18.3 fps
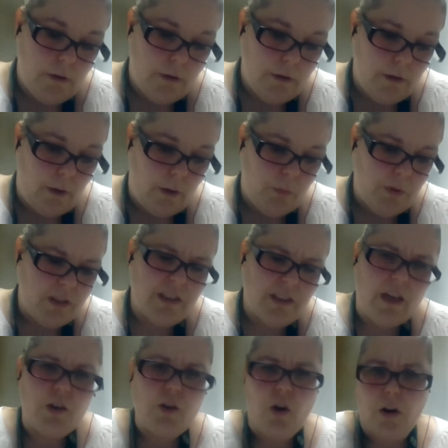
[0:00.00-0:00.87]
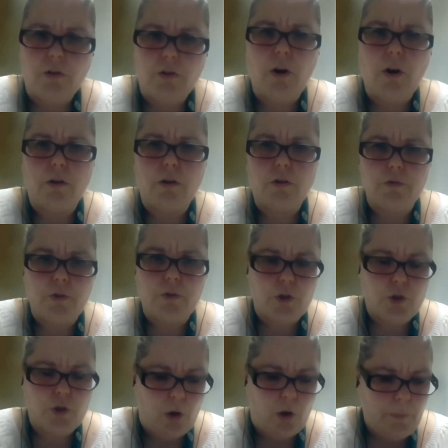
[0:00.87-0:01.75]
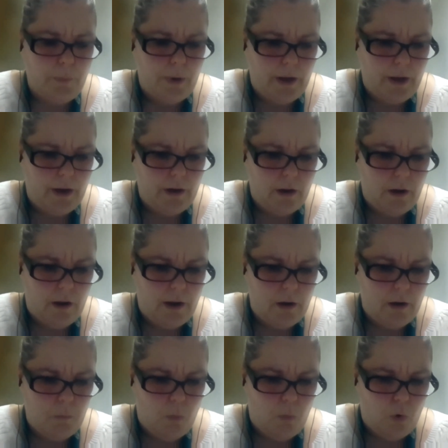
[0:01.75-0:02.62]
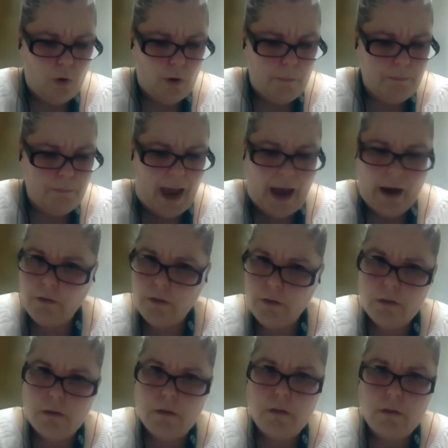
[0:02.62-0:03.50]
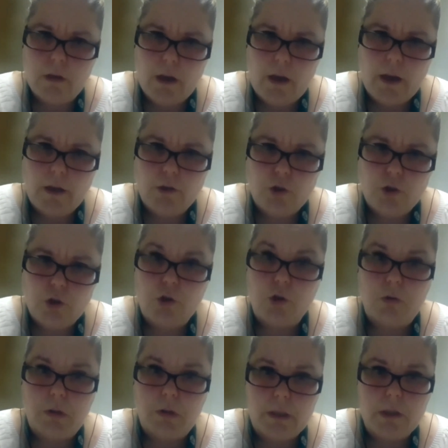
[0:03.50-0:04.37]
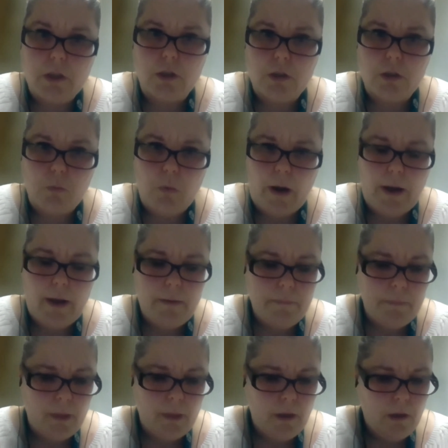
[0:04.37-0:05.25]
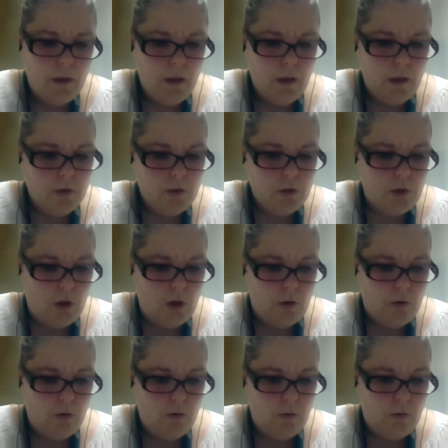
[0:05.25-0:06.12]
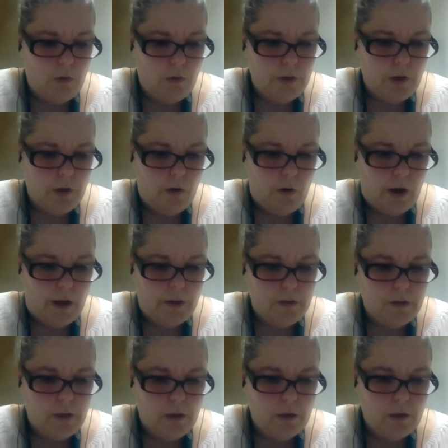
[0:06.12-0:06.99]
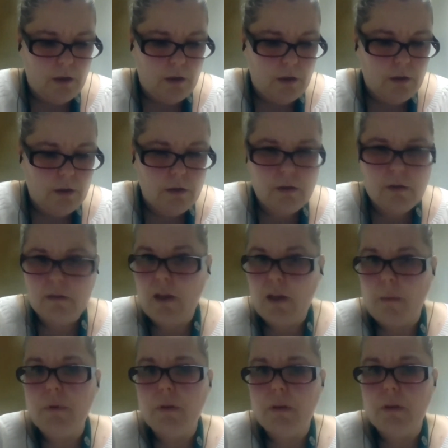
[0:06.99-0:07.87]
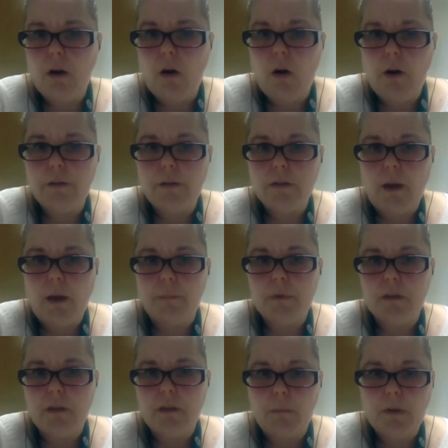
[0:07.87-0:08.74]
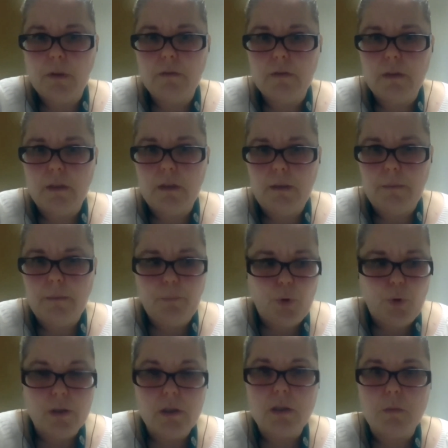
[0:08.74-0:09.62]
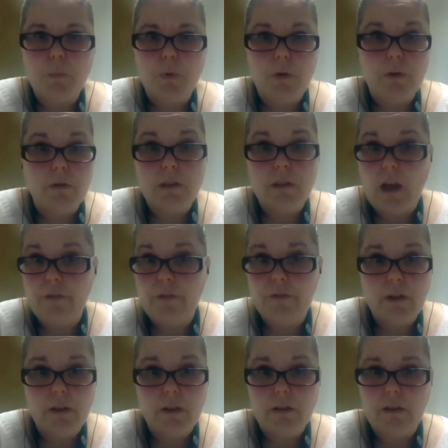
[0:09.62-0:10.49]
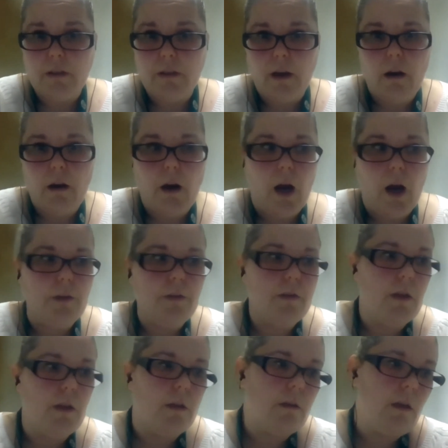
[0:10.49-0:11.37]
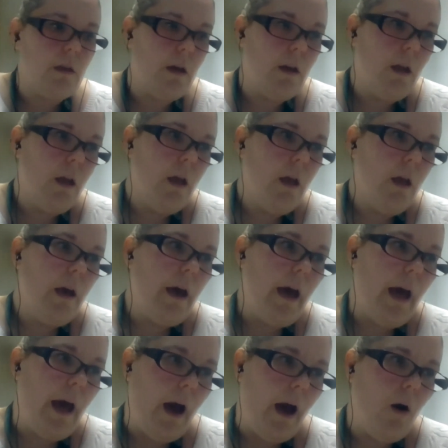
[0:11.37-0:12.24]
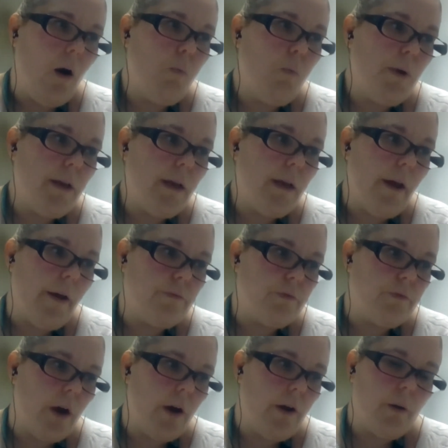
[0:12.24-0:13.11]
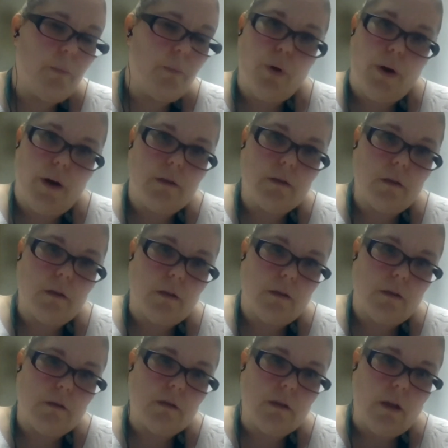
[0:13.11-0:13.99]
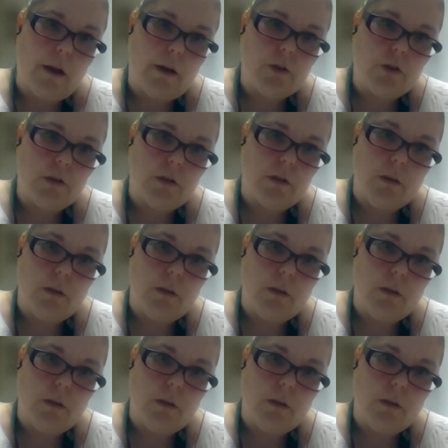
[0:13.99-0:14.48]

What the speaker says: wouldn't say non-controversial, but in a more balanced and judicious way. So, I think some of the concepts, some of the principles definitely there. I think that how we have done appraisal and selection in the